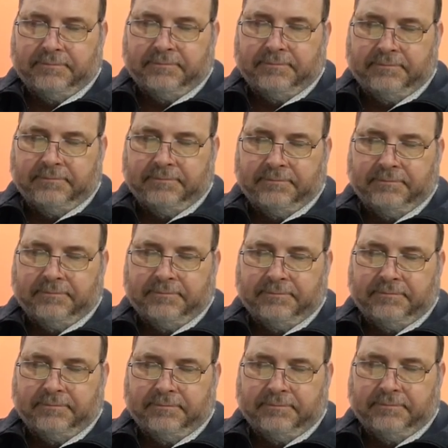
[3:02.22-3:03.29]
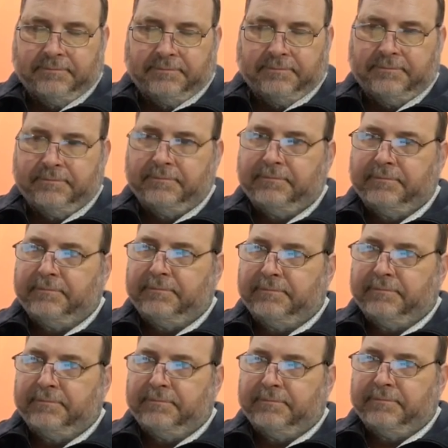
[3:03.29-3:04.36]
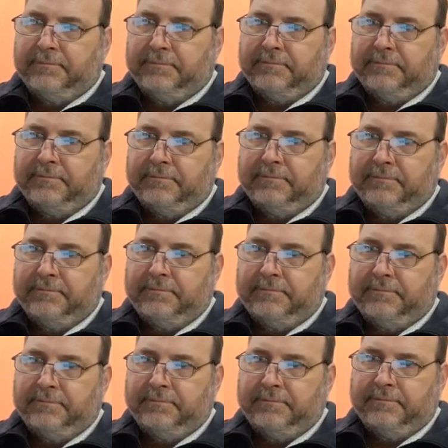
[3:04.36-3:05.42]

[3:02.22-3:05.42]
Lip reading: (silent)